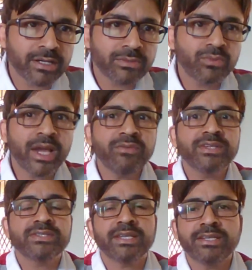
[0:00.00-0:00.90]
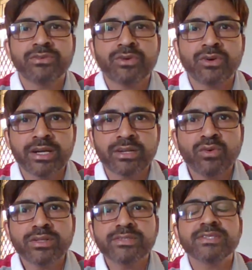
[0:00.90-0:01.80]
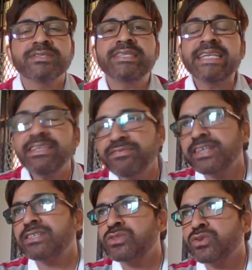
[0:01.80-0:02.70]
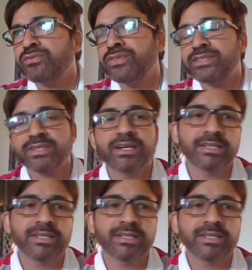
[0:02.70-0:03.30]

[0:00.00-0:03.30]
Why we study rock art? What is the significance of this art?